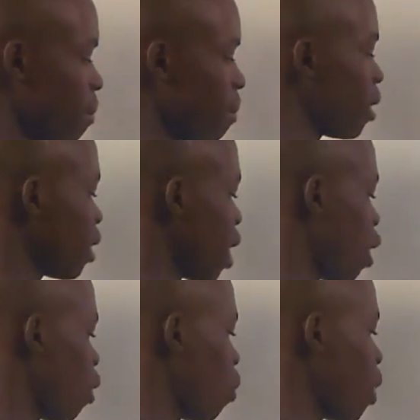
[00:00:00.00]
but
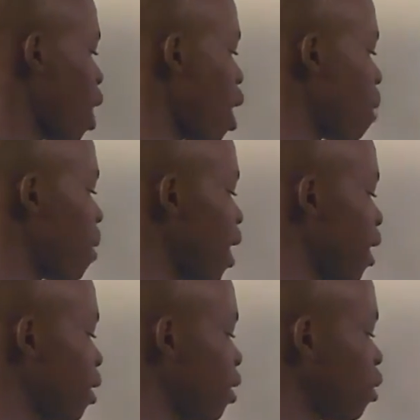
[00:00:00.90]
now we are
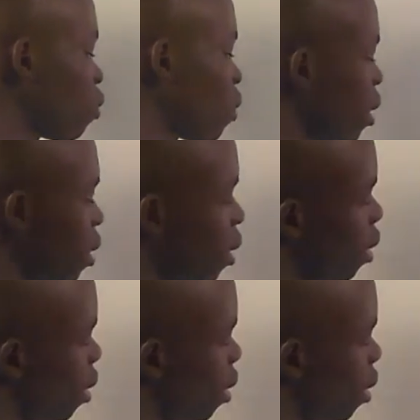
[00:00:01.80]
applying this one